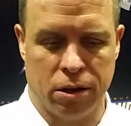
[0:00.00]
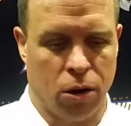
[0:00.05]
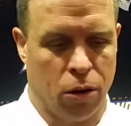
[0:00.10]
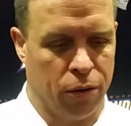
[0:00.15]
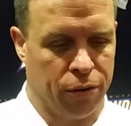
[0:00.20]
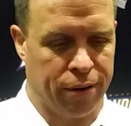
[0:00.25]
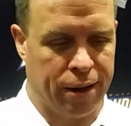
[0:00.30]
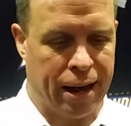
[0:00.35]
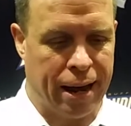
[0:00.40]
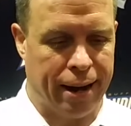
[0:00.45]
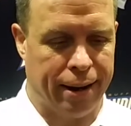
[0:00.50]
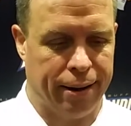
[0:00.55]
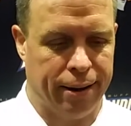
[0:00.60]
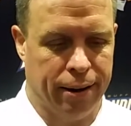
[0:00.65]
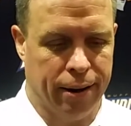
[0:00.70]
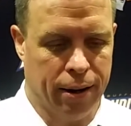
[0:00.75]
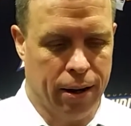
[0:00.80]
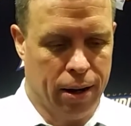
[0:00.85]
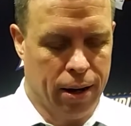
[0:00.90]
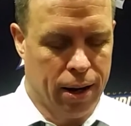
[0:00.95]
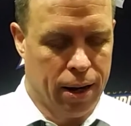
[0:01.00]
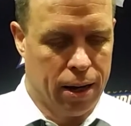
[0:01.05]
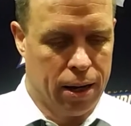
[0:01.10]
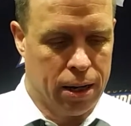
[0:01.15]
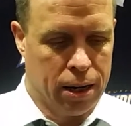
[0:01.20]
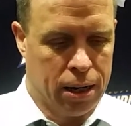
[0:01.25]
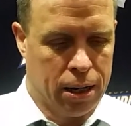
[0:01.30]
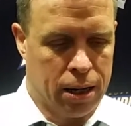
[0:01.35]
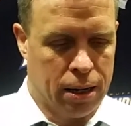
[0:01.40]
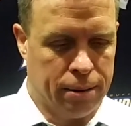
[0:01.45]
and all that.
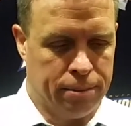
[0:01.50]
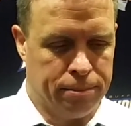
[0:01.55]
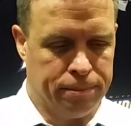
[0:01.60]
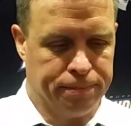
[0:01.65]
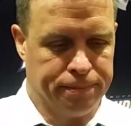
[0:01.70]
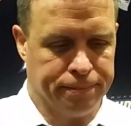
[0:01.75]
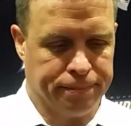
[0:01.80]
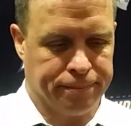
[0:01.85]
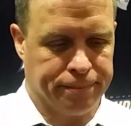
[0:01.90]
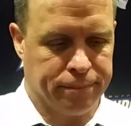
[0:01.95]
Um,